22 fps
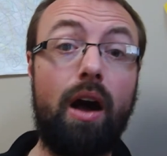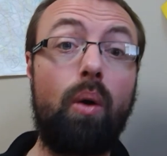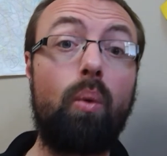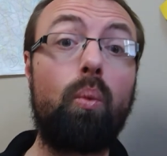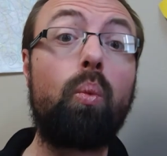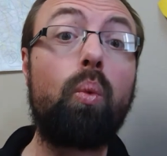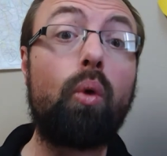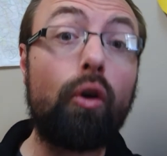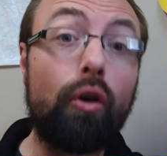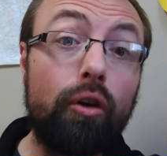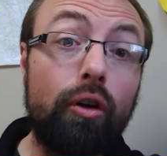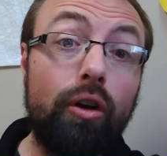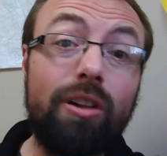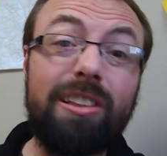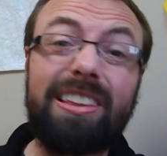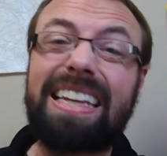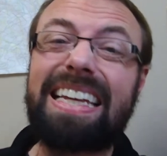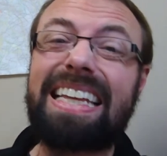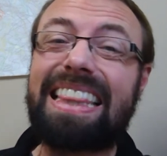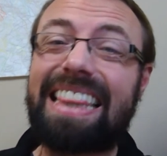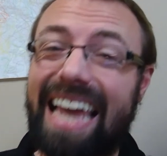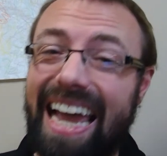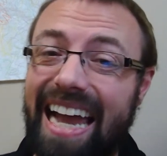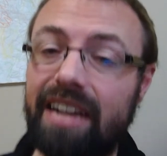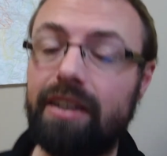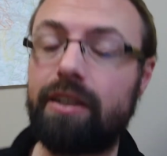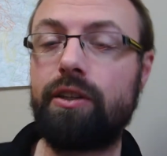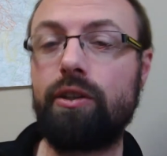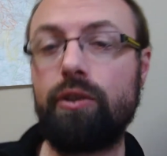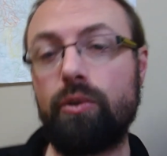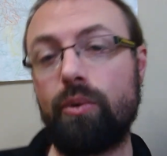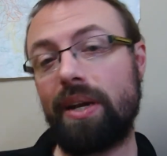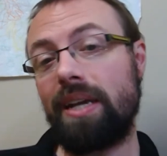world that
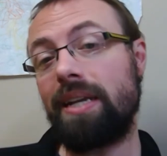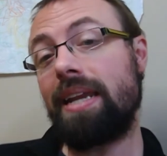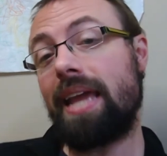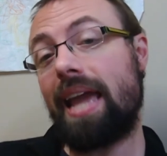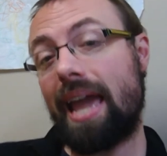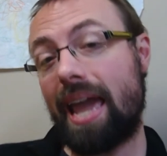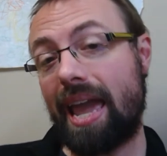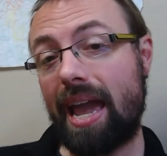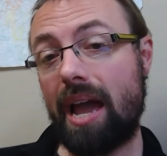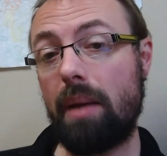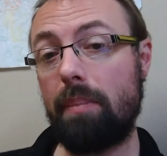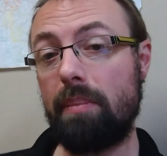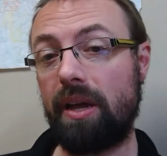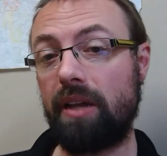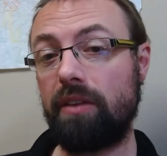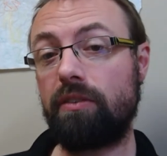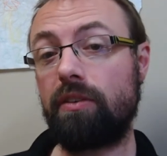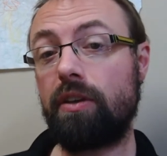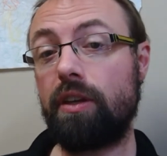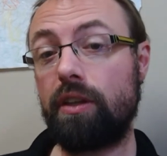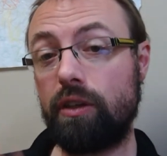you inhabit,